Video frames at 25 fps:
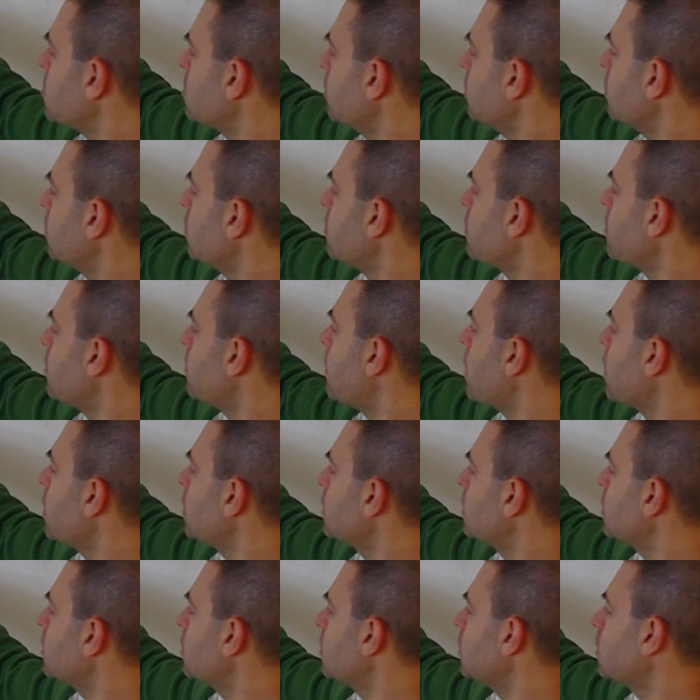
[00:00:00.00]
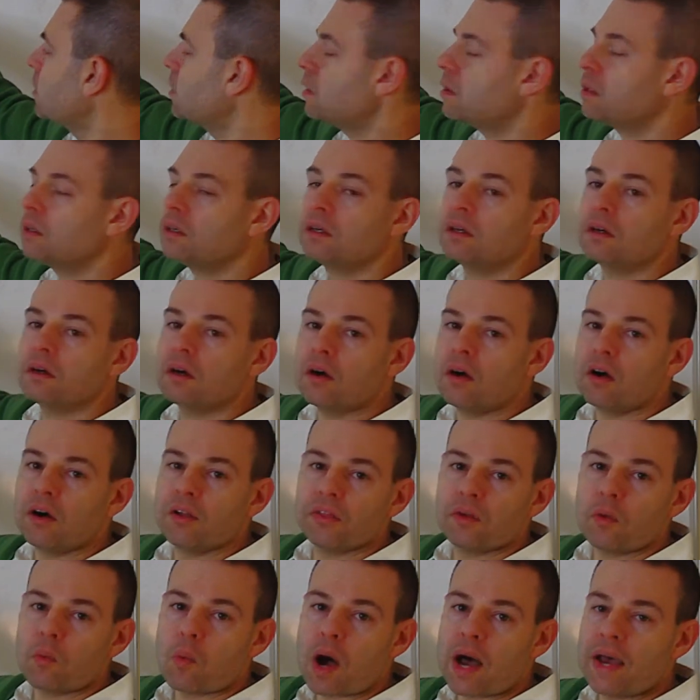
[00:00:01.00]
or the marker on the
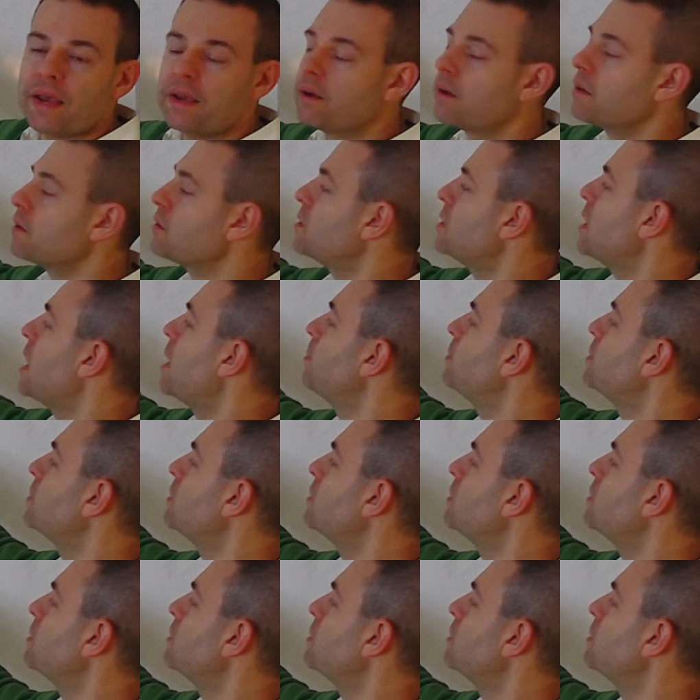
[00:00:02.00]
y-intercept,